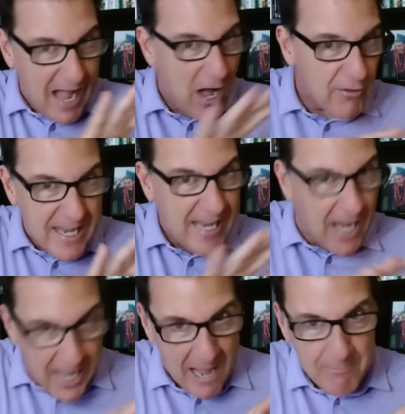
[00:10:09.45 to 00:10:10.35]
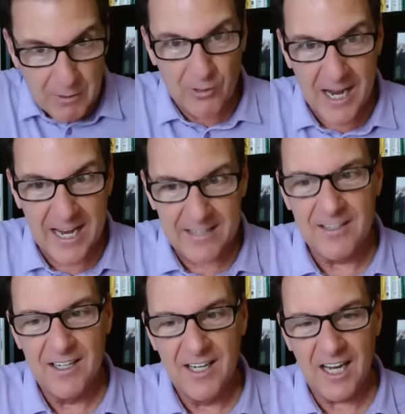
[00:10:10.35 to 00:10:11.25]
how they operate
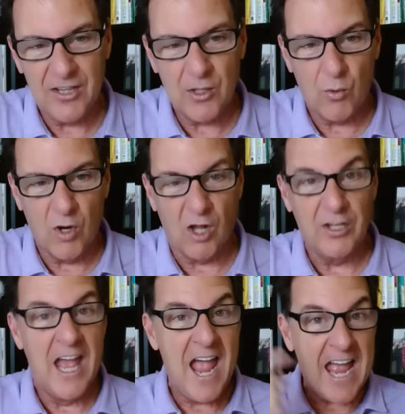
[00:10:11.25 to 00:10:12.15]
in the world.